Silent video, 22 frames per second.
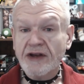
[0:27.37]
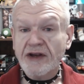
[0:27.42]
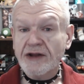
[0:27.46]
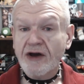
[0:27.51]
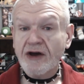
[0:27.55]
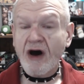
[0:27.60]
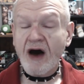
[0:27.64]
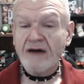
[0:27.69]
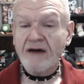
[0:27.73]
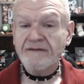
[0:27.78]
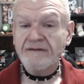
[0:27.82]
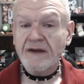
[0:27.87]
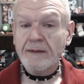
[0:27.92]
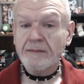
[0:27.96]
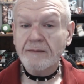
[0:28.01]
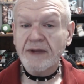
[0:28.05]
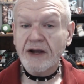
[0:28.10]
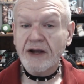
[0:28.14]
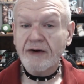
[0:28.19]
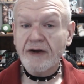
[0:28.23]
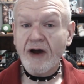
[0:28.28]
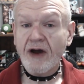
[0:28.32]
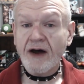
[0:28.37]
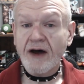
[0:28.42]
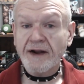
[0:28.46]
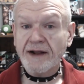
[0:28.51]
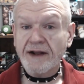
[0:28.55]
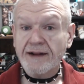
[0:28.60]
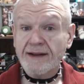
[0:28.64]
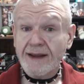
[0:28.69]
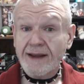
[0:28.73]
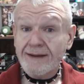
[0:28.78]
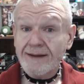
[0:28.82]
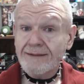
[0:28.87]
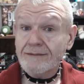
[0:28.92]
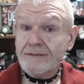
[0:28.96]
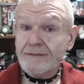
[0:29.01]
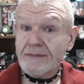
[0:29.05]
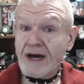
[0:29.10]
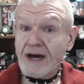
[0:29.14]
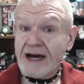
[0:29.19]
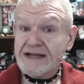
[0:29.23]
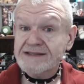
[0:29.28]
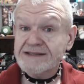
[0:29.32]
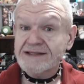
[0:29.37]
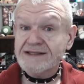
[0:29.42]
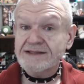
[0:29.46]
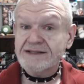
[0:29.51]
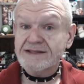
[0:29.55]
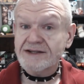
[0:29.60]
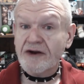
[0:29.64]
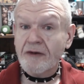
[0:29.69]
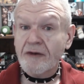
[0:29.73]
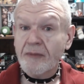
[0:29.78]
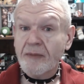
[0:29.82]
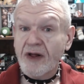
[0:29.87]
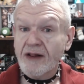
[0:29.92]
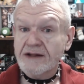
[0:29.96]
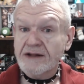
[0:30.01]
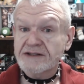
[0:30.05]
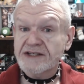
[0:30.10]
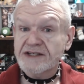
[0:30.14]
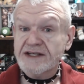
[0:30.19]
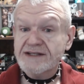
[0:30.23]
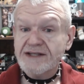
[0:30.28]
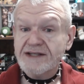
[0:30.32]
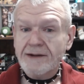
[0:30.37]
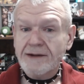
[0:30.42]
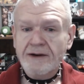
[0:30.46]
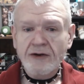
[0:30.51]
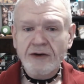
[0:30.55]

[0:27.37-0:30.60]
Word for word: and coughing periodically. My sincere apologies.